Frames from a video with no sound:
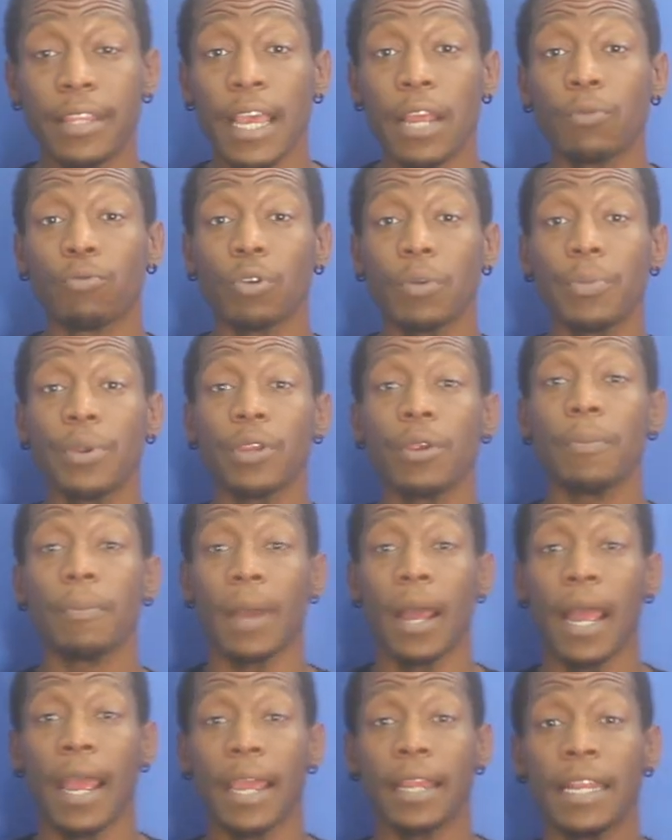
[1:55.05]
that room in your
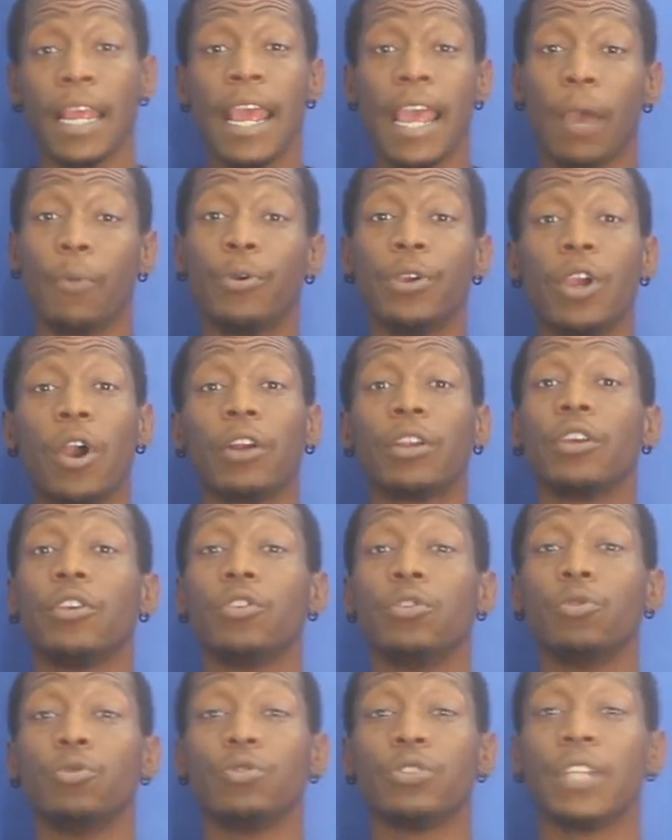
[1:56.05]
mind, and we're going to
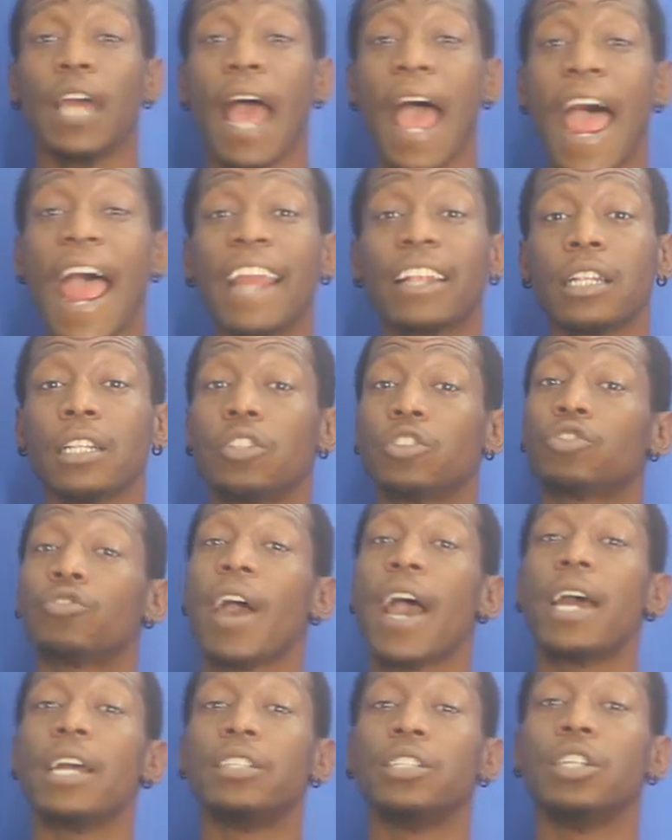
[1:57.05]
use the acting
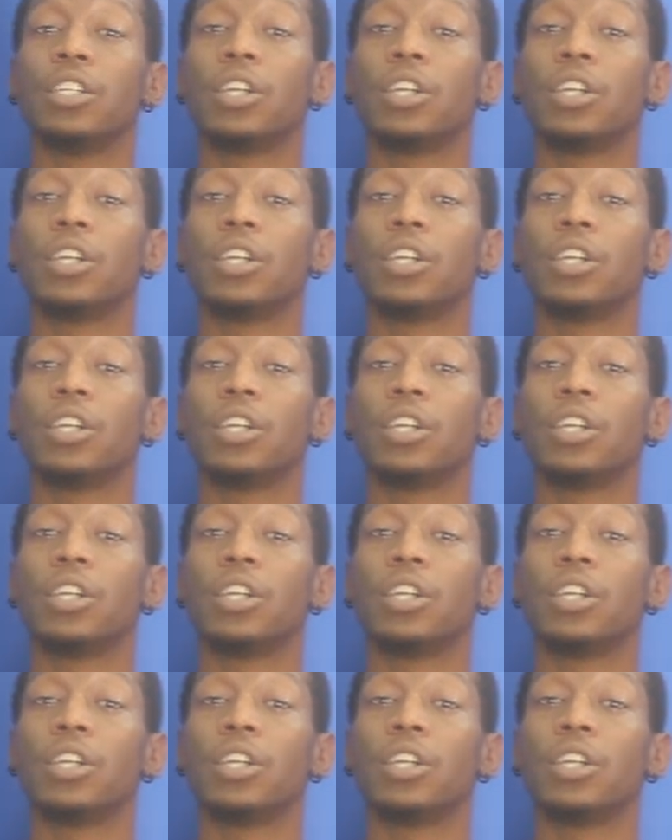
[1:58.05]
strategy